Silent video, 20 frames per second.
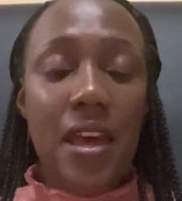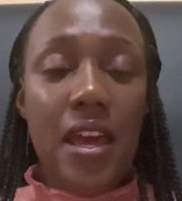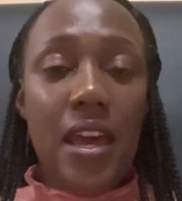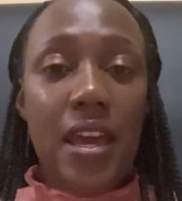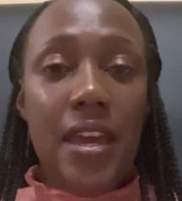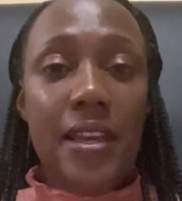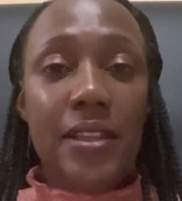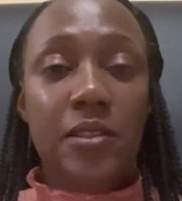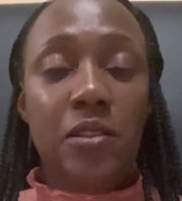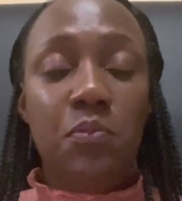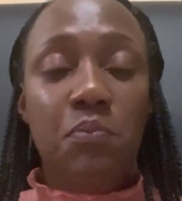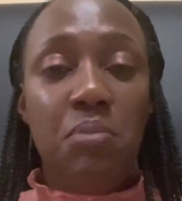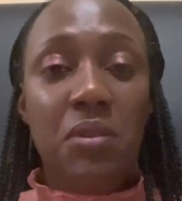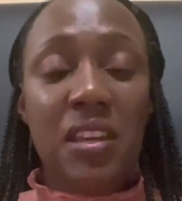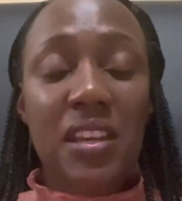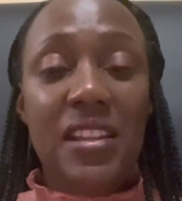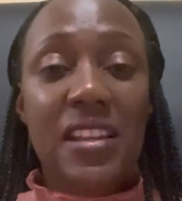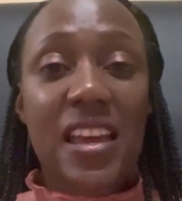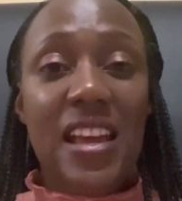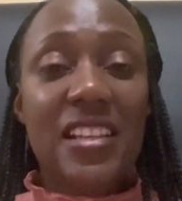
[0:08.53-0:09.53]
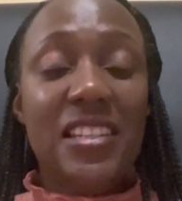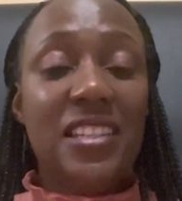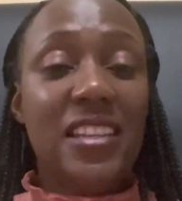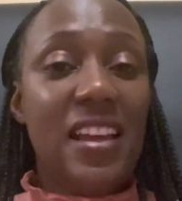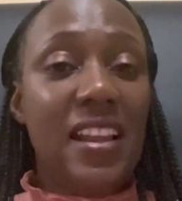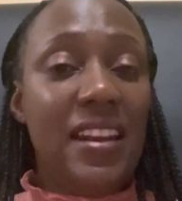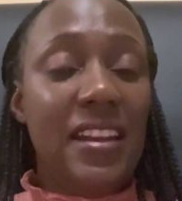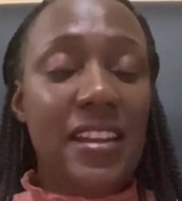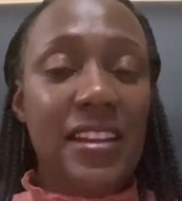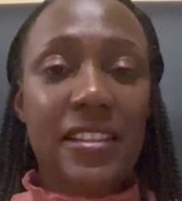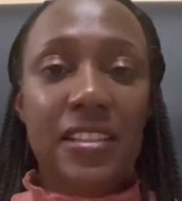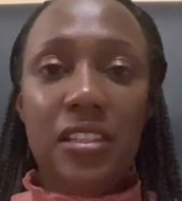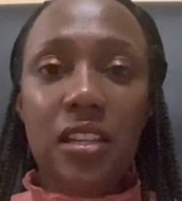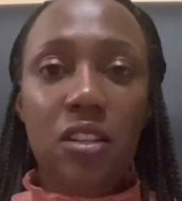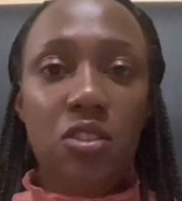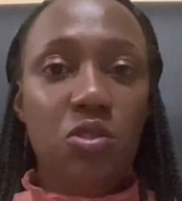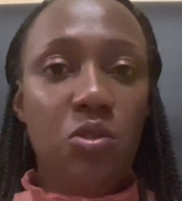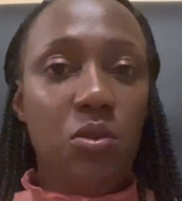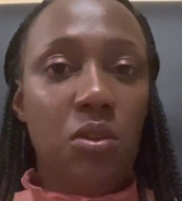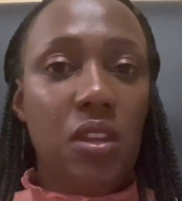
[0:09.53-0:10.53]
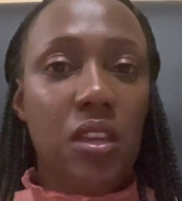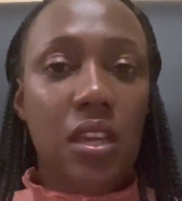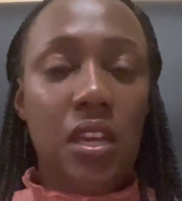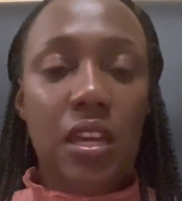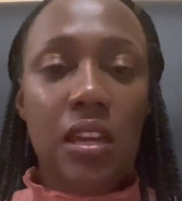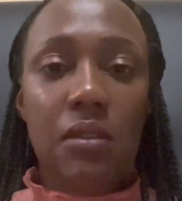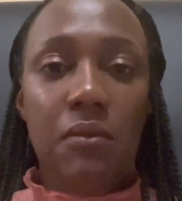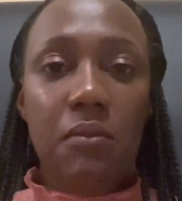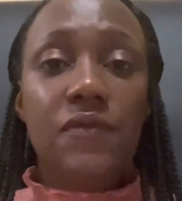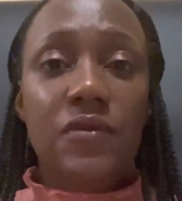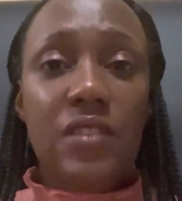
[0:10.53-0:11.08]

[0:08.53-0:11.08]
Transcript: It's been escalated to him.